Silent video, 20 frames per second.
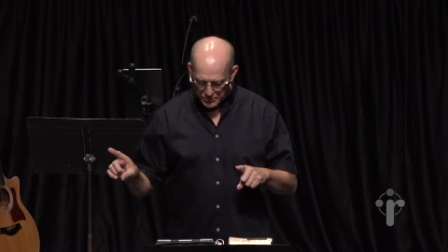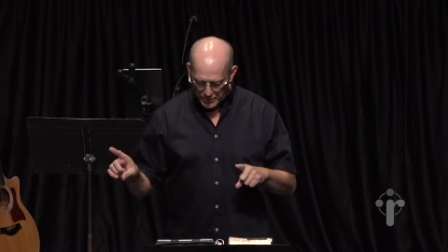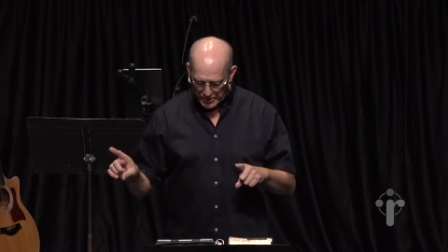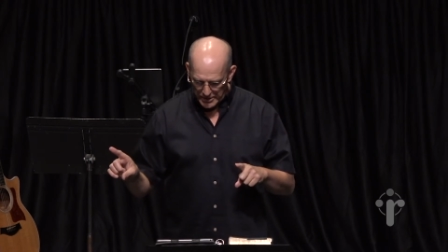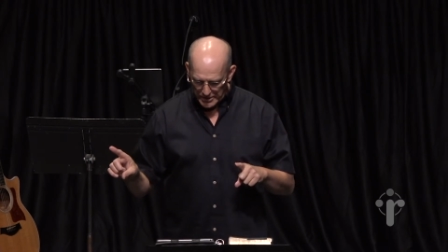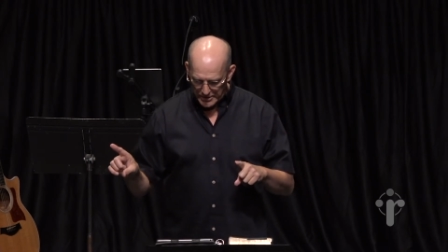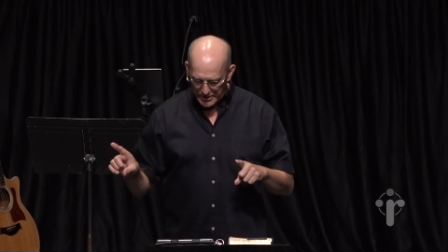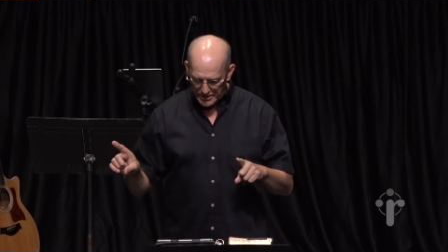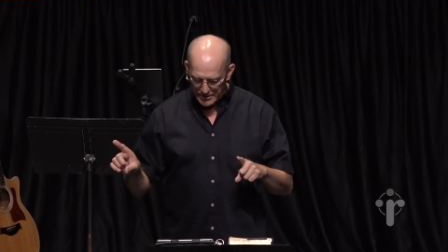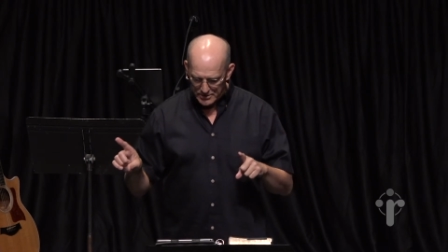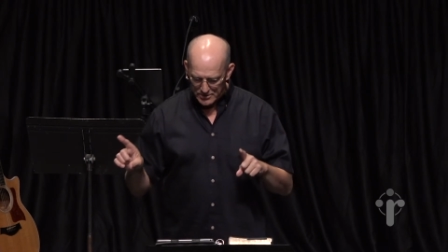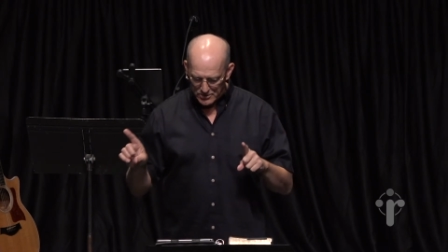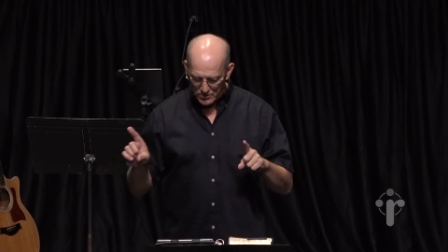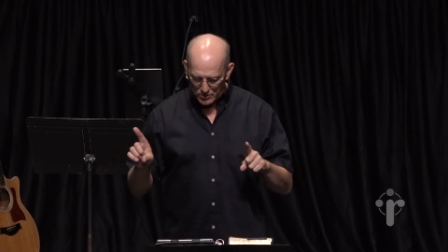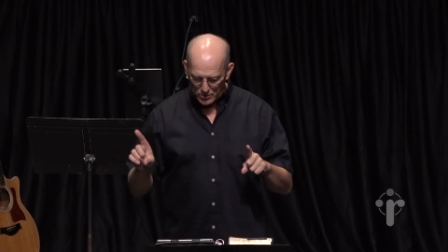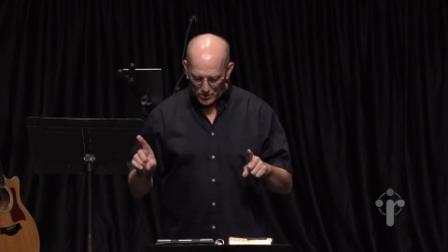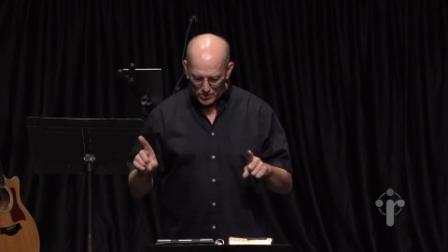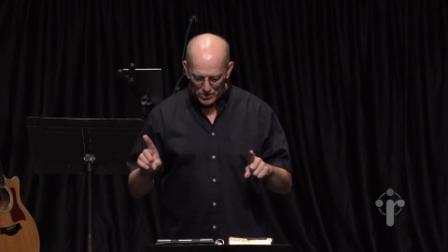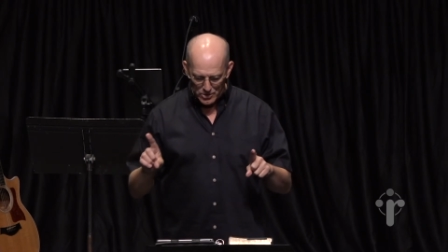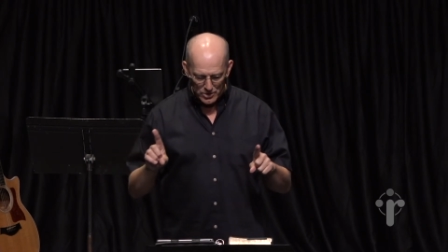week that it's
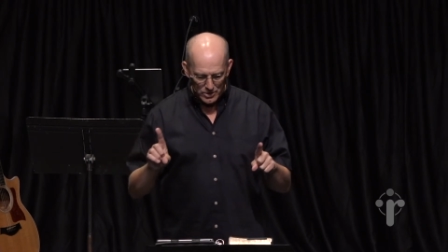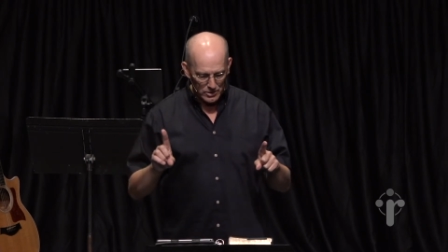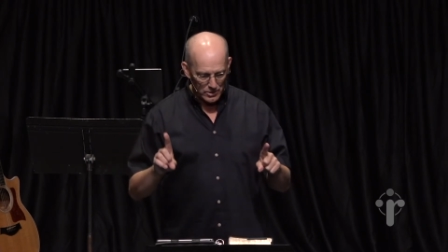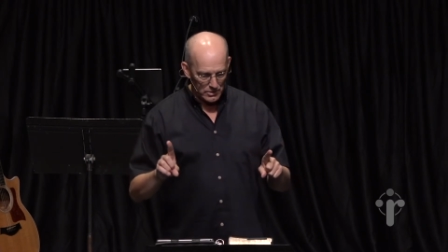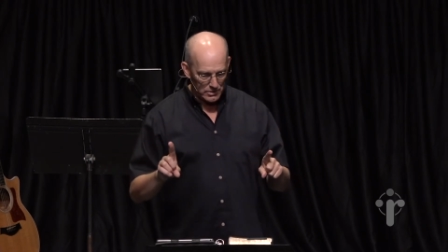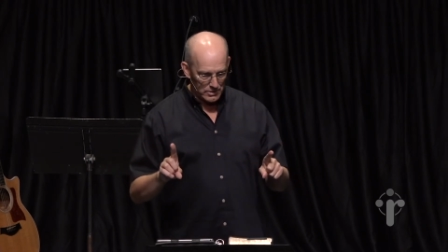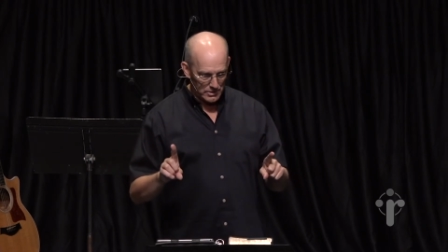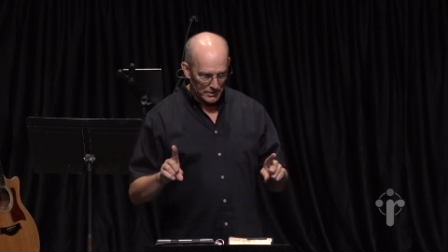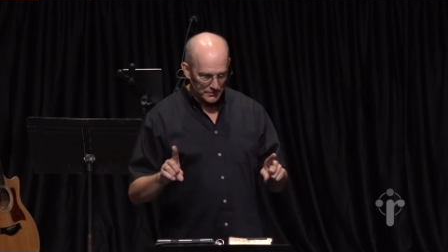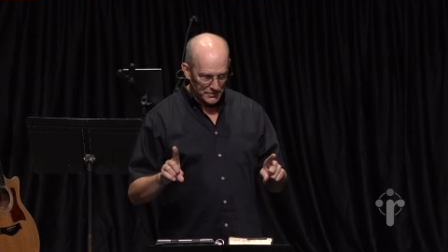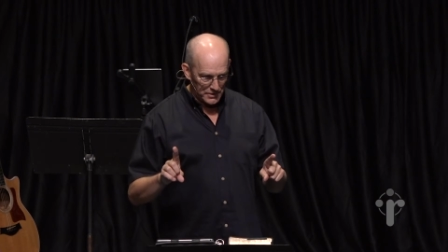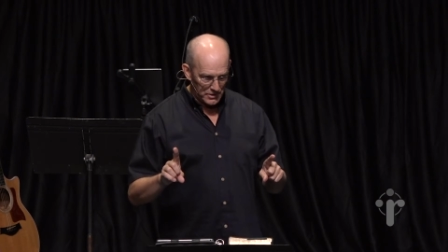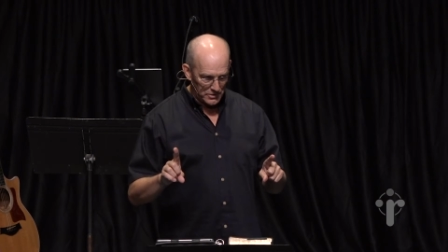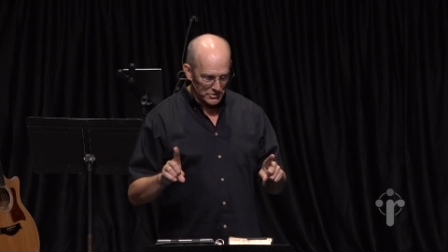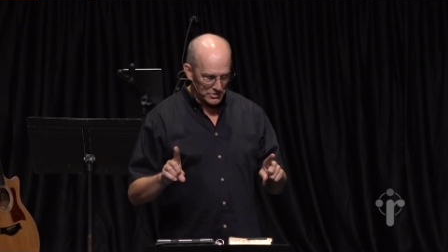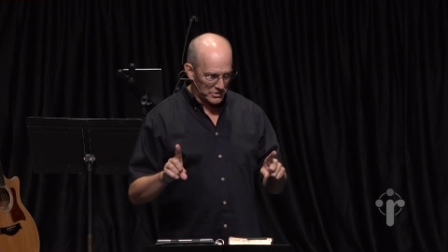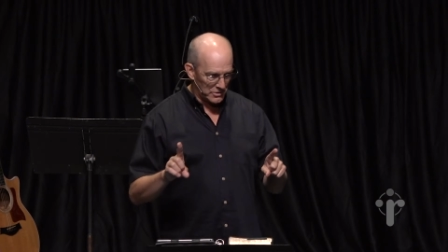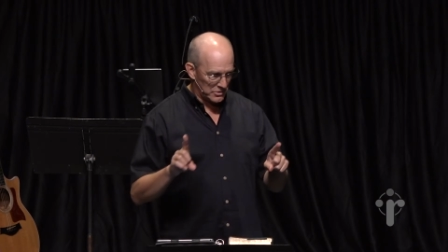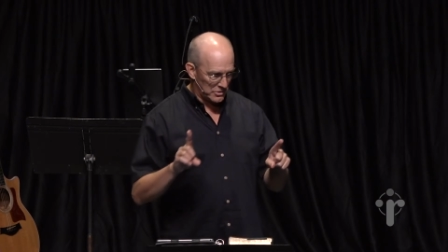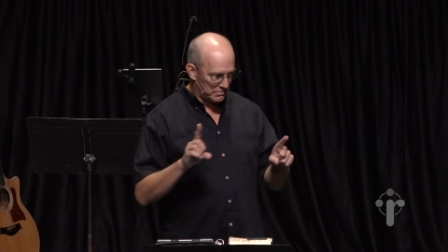no longer called Cliff
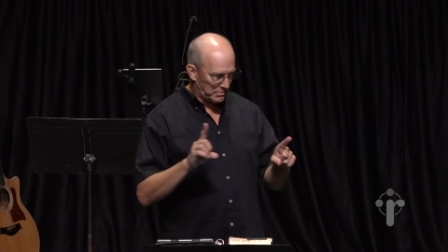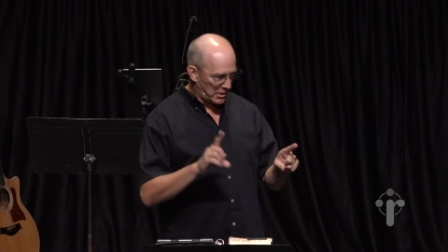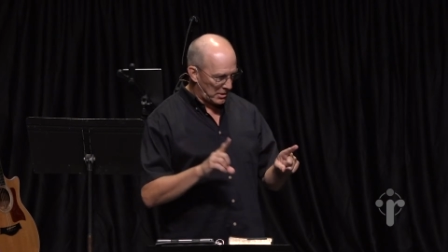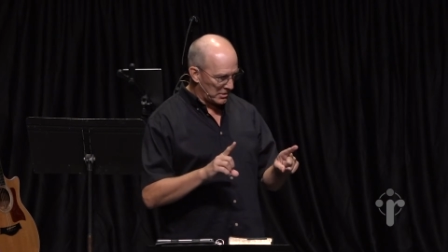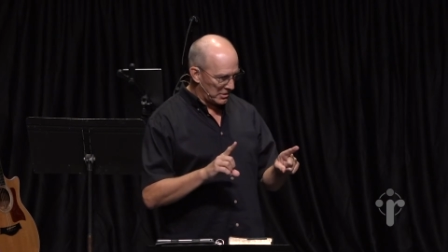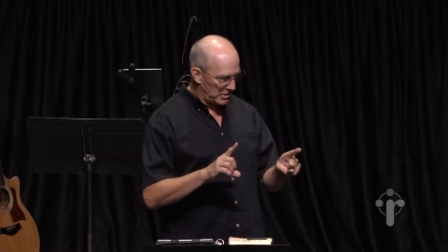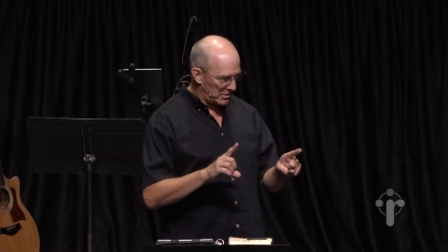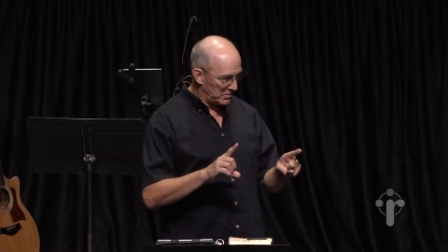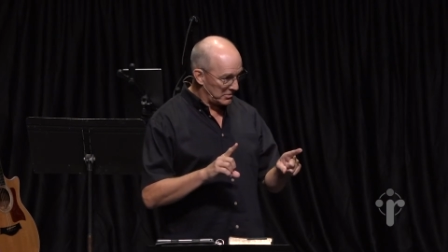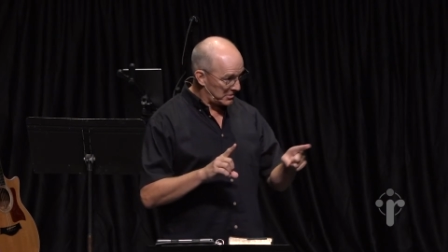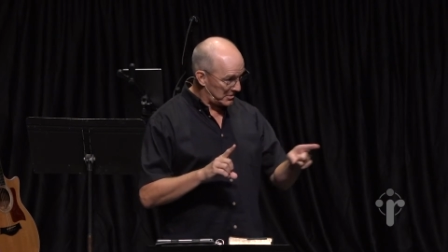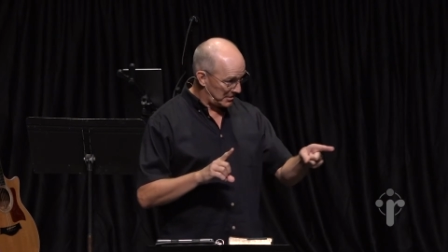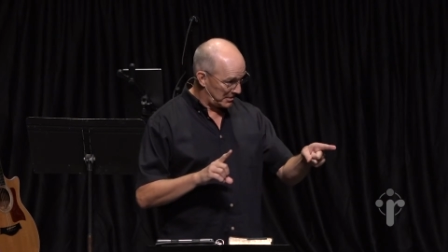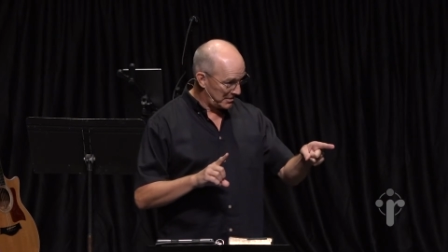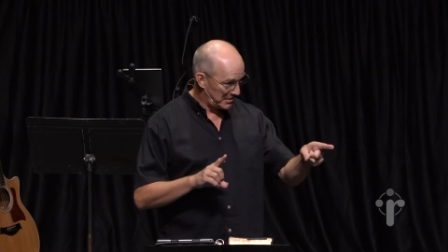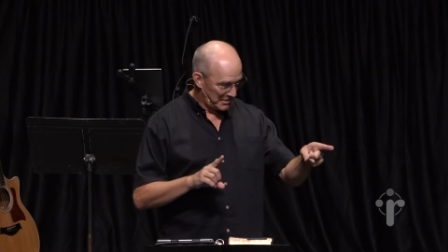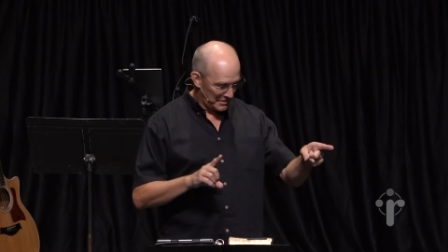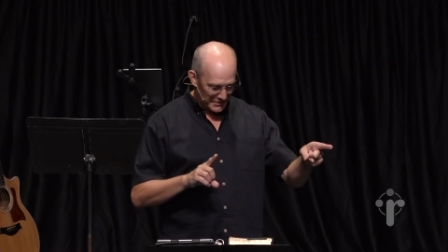Notes, they're Spark Notes.